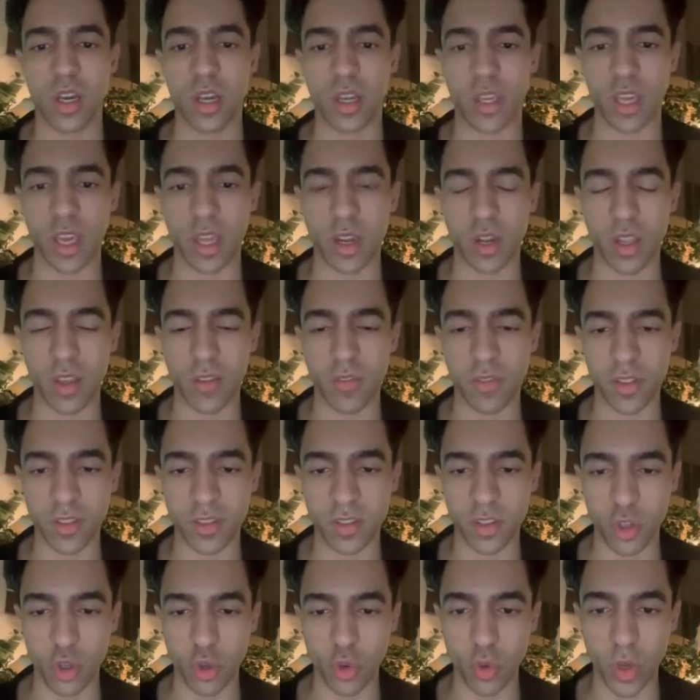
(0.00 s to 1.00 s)
Again, if
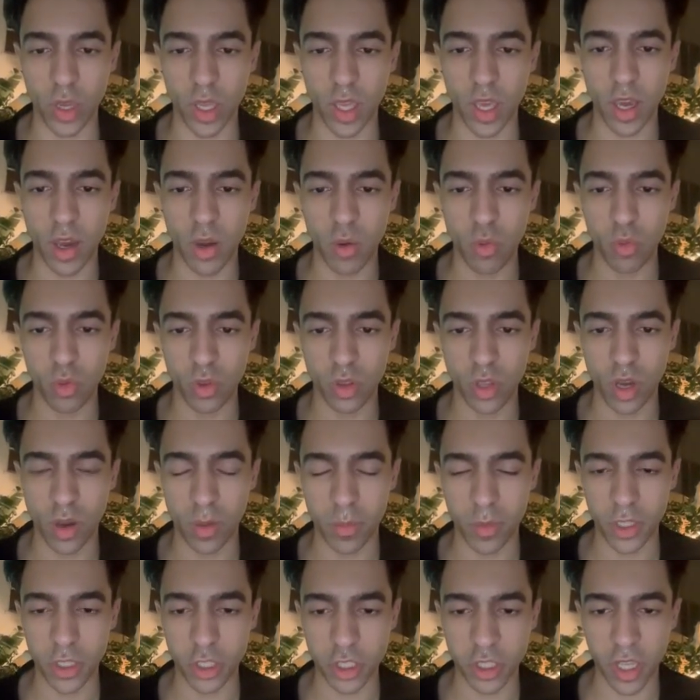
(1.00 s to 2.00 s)
it's a new account with
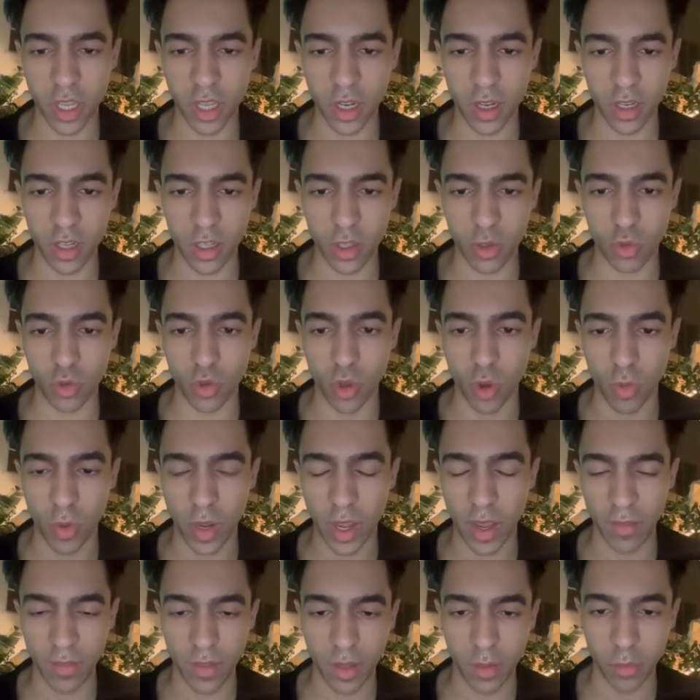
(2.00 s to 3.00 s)
not much data, you
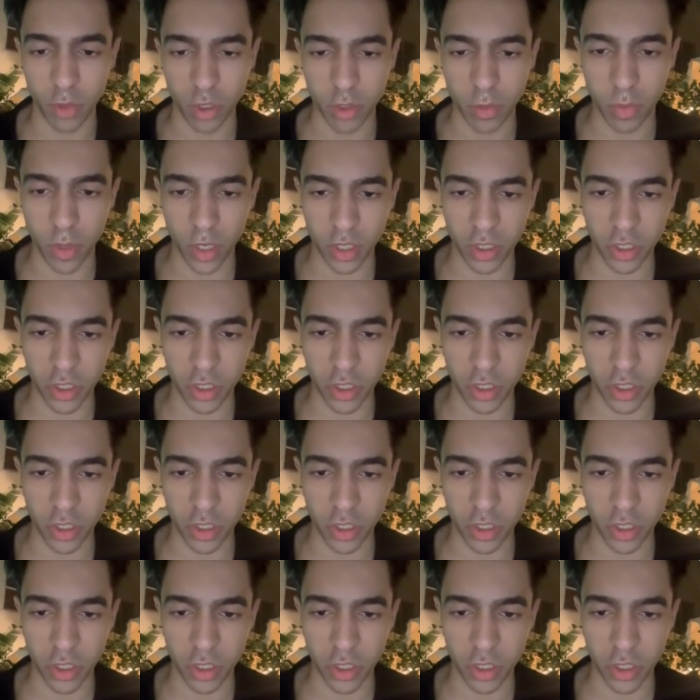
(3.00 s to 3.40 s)
don't have that much